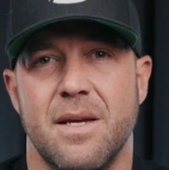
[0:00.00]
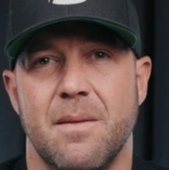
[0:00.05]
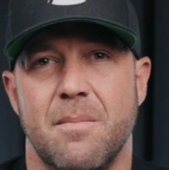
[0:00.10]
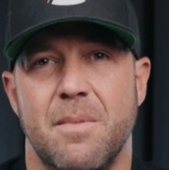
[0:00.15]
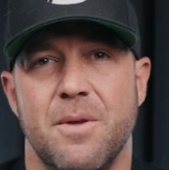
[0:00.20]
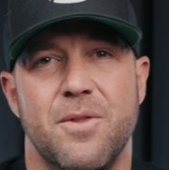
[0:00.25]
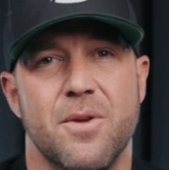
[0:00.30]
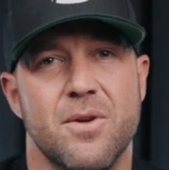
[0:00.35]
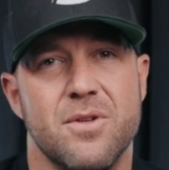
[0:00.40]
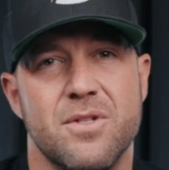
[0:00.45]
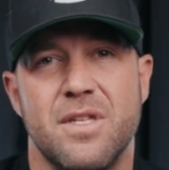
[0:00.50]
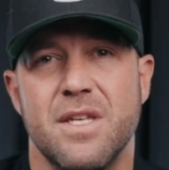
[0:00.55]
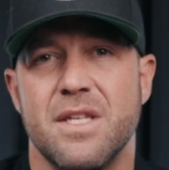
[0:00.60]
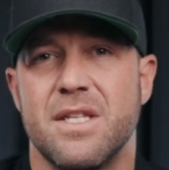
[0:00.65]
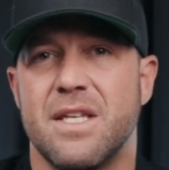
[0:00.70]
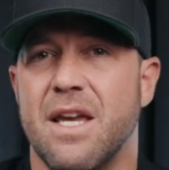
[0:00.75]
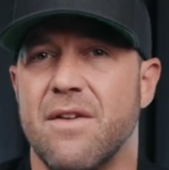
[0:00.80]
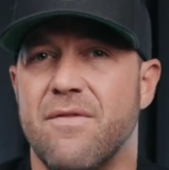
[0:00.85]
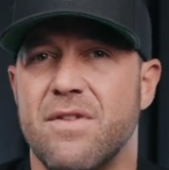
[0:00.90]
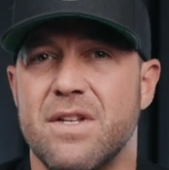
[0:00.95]
but there's this
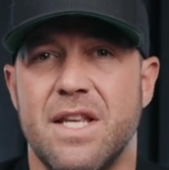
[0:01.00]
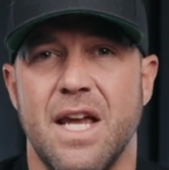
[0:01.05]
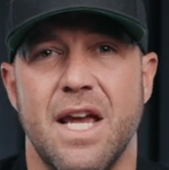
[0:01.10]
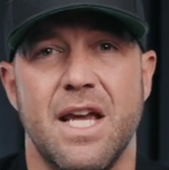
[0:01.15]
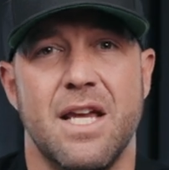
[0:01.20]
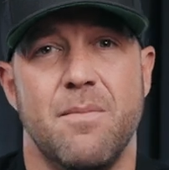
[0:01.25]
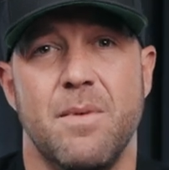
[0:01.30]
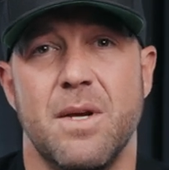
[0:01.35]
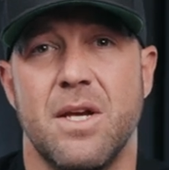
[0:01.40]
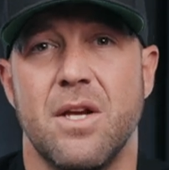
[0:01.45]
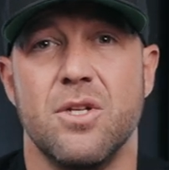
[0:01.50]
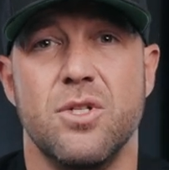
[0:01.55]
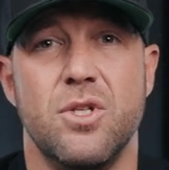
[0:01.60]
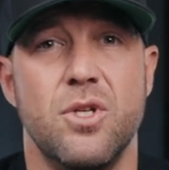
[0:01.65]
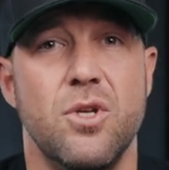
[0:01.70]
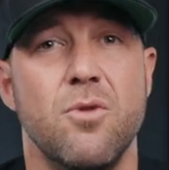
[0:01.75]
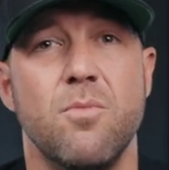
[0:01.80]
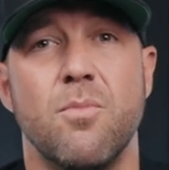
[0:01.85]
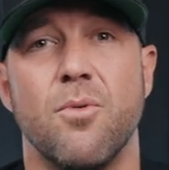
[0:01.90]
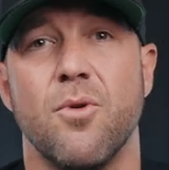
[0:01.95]
give and take because
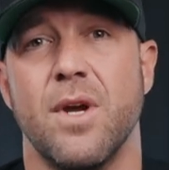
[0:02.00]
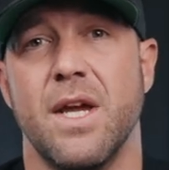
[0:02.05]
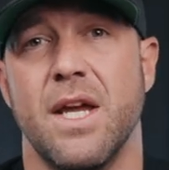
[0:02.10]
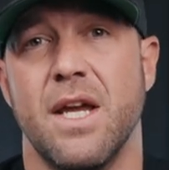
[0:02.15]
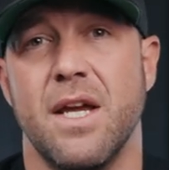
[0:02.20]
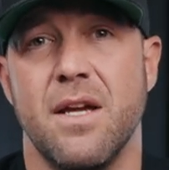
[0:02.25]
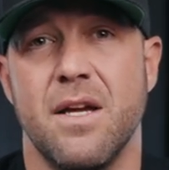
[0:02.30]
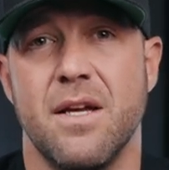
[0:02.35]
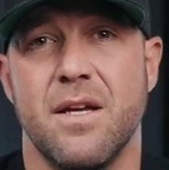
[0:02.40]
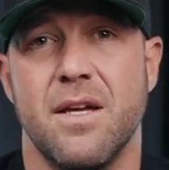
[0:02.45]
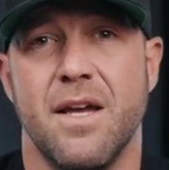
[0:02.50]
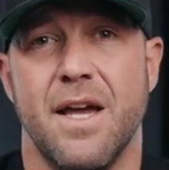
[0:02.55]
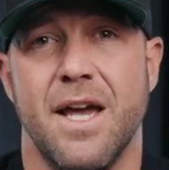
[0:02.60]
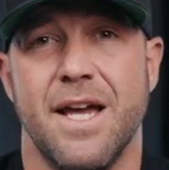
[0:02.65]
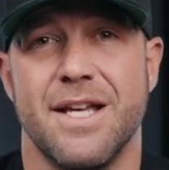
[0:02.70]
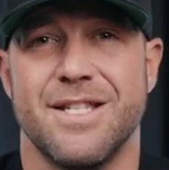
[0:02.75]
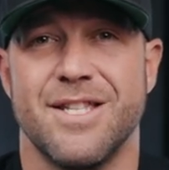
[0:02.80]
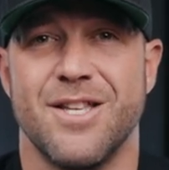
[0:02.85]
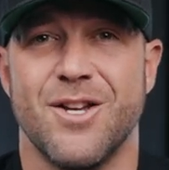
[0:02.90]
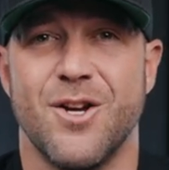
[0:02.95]
you bring,
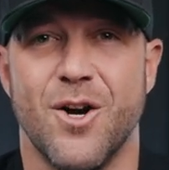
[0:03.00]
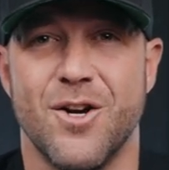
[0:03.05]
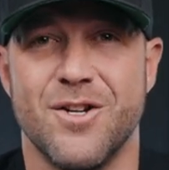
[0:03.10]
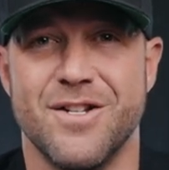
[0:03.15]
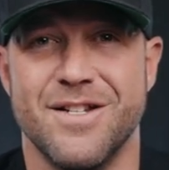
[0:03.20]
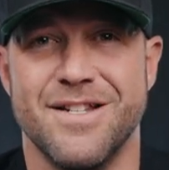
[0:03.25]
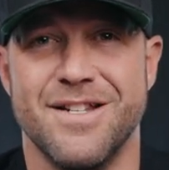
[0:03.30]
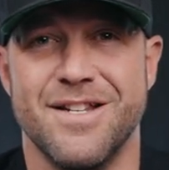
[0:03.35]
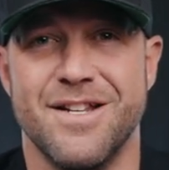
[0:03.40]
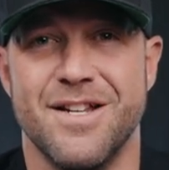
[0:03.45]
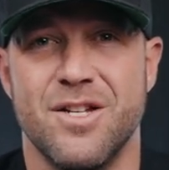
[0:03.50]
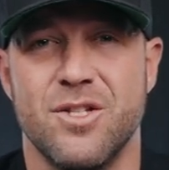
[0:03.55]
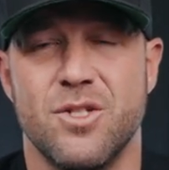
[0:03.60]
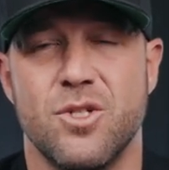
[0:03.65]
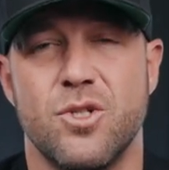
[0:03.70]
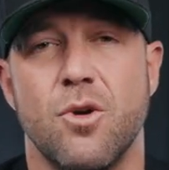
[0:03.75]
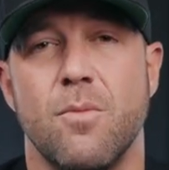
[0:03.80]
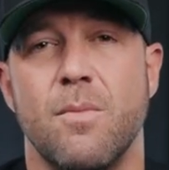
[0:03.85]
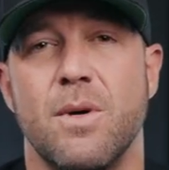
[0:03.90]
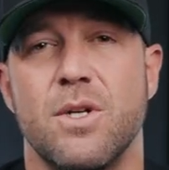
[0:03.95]
as the garden,
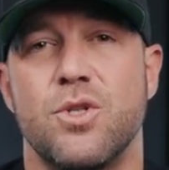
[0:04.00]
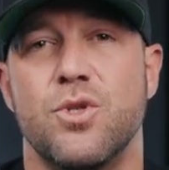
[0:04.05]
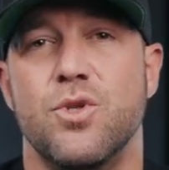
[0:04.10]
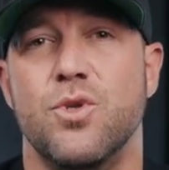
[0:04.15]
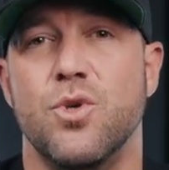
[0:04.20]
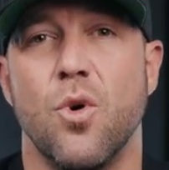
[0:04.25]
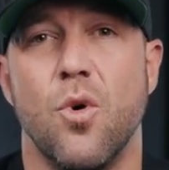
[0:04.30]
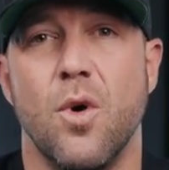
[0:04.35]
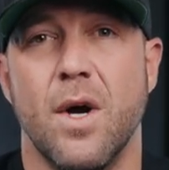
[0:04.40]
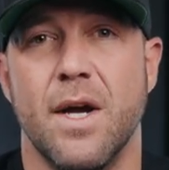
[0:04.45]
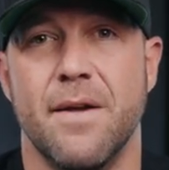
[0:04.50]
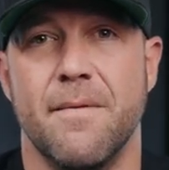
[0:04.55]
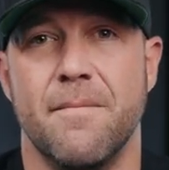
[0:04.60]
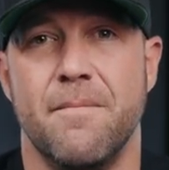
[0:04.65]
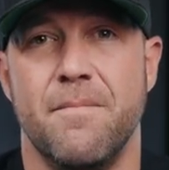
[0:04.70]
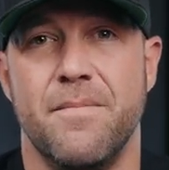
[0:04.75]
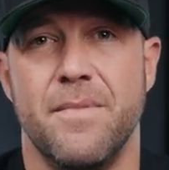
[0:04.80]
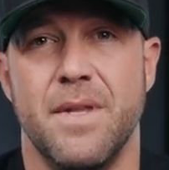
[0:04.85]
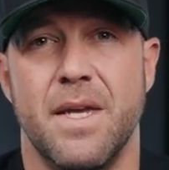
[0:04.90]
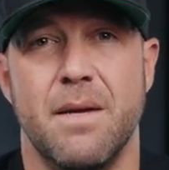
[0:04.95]
so much joy
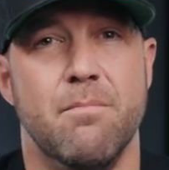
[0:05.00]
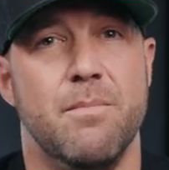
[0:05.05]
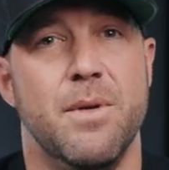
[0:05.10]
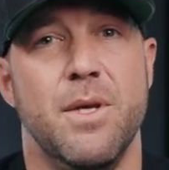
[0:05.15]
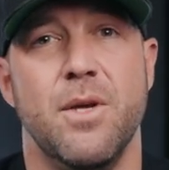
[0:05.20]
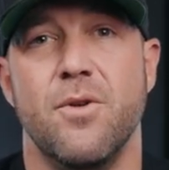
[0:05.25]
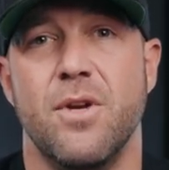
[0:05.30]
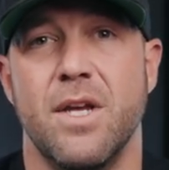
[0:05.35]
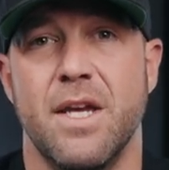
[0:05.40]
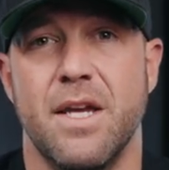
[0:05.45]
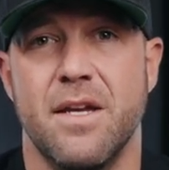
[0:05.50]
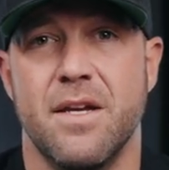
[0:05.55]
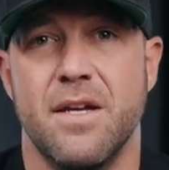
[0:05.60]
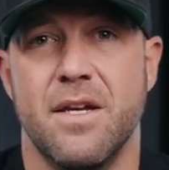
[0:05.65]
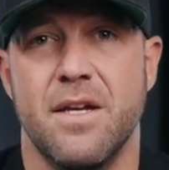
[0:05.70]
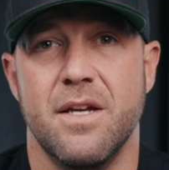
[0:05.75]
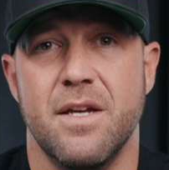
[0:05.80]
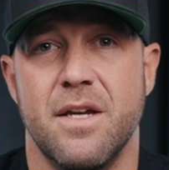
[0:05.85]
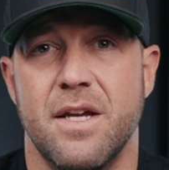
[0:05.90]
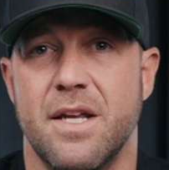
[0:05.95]
and beauty
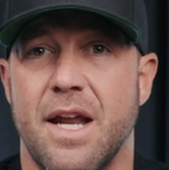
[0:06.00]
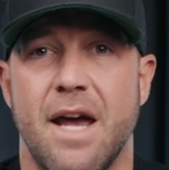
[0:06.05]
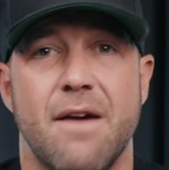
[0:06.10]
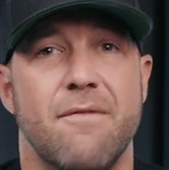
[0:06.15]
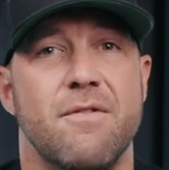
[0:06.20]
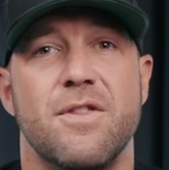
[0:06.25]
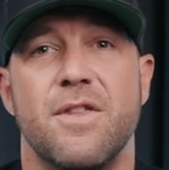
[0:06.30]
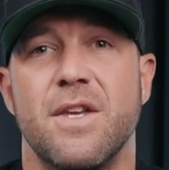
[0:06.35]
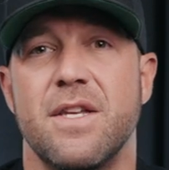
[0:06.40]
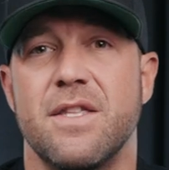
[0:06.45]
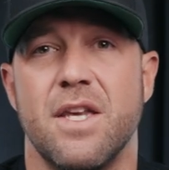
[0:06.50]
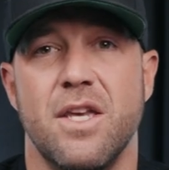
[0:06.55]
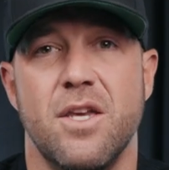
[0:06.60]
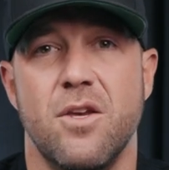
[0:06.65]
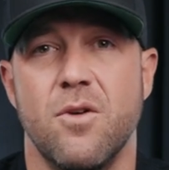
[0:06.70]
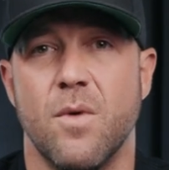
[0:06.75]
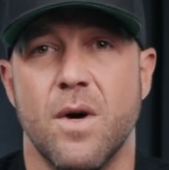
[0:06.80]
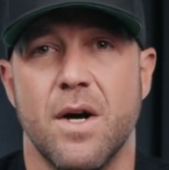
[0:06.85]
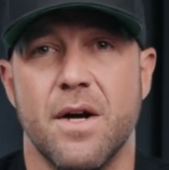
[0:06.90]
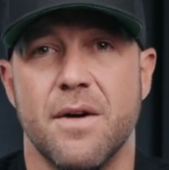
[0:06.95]
and everything that
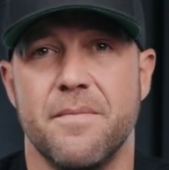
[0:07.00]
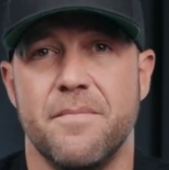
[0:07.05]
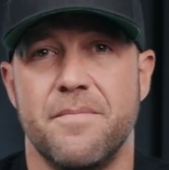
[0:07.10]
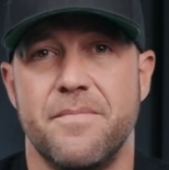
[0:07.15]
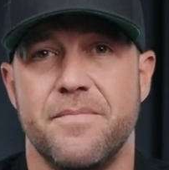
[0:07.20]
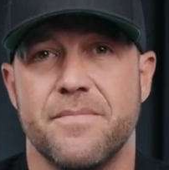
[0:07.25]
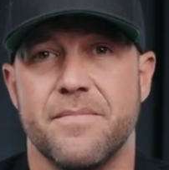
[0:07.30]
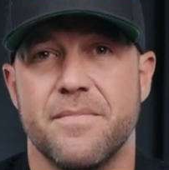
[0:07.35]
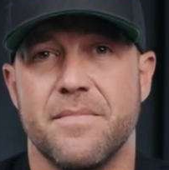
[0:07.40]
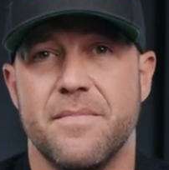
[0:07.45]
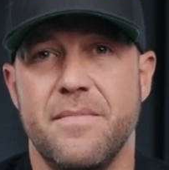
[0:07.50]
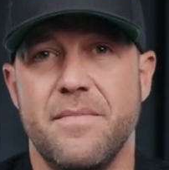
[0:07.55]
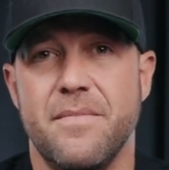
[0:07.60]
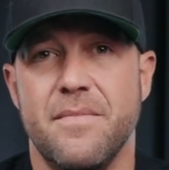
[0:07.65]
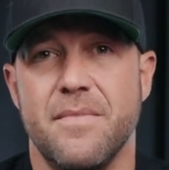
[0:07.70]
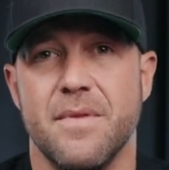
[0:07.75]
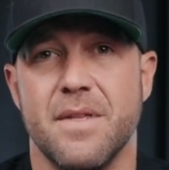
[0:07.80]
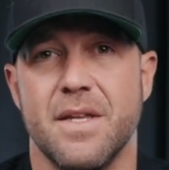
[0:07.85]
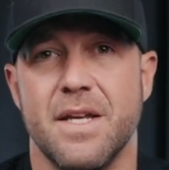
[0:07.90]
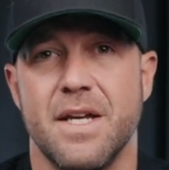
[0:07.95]
you are
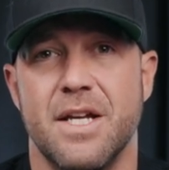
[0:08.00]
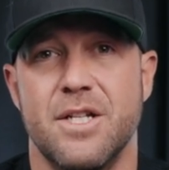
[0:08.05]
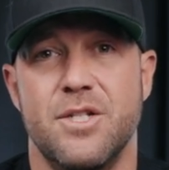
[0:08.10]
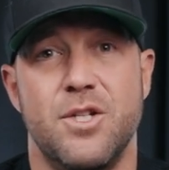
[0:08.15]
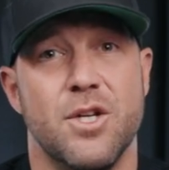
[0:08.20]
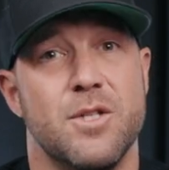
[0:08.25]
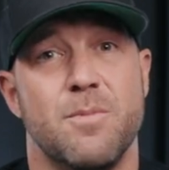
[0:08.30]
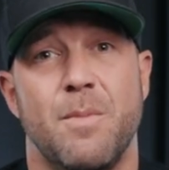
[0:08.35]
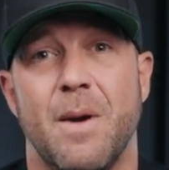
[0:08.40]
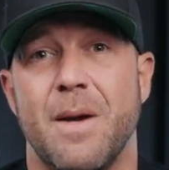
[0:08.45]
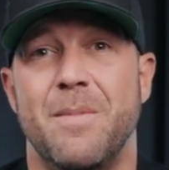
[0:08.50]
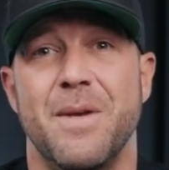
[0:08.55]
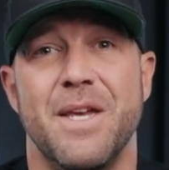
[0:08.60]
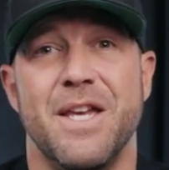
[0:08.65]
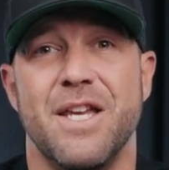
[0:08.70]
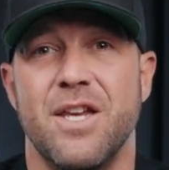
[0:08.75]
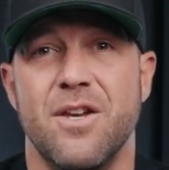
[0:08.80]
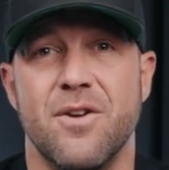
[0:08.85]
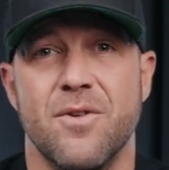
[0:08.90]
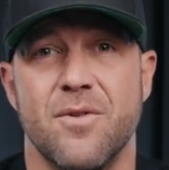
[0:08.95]
just by
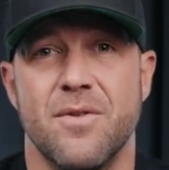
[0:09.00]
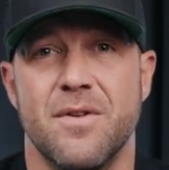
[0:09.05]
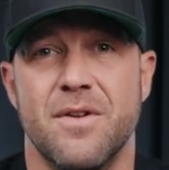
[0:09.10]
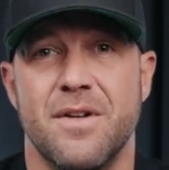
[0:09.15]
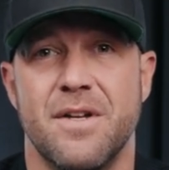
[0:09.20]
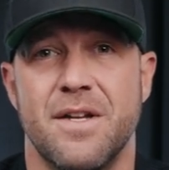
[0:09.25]
being you.